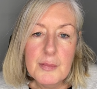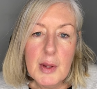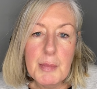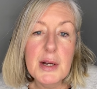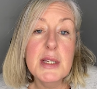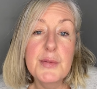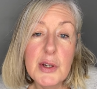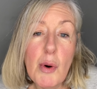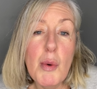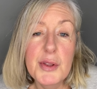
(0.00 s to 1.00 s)
Because if you
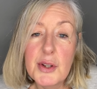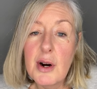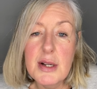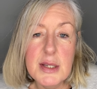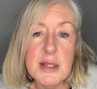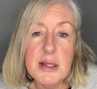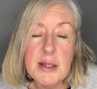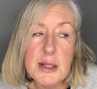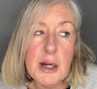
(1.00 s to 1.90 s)
were with a narcissist,